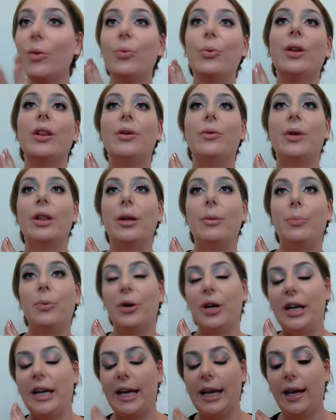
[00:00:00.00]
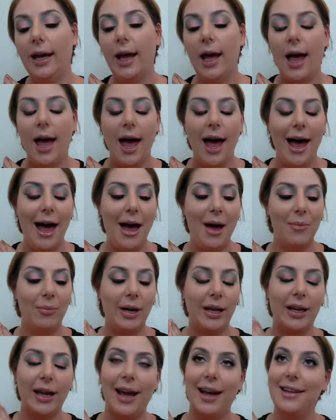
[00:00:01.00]
Really, really pretty.
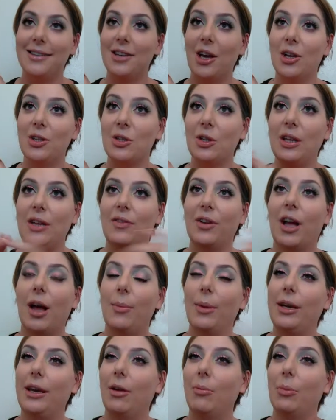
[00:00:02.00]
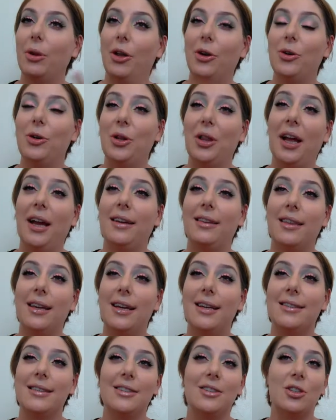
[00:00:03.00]
And guys, also leave a comment down below. Do you like
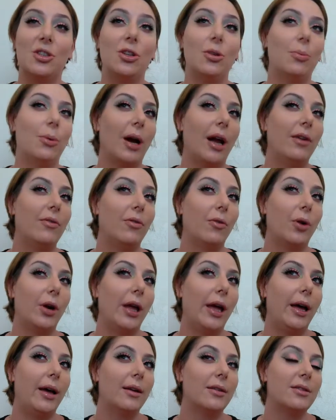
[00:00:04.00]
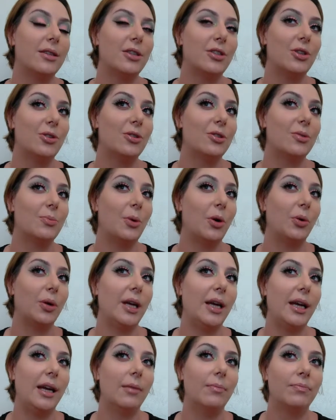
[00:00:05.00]
this? Is it too bright for you? Is it too
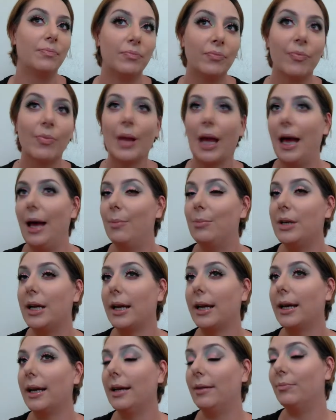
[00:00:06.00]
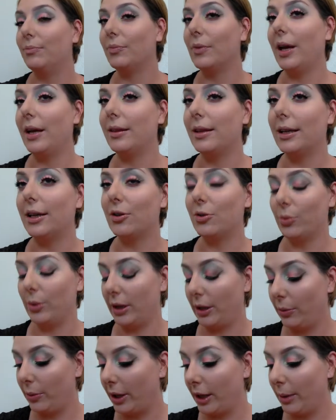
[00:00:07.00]
smoky? I'm digging it. I think it's
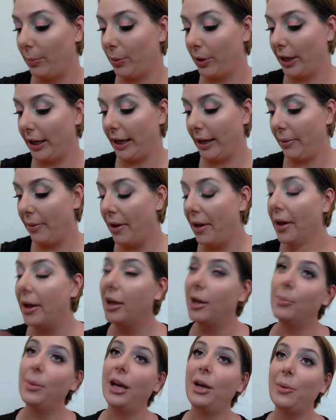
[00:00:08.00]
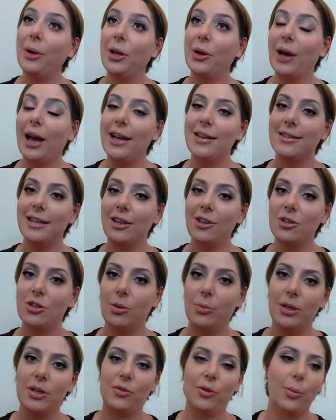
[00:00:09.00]
really, really pretty. But anyway, you guys, thank you
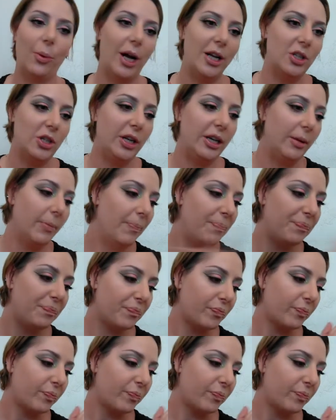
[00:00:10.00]
so much for watching.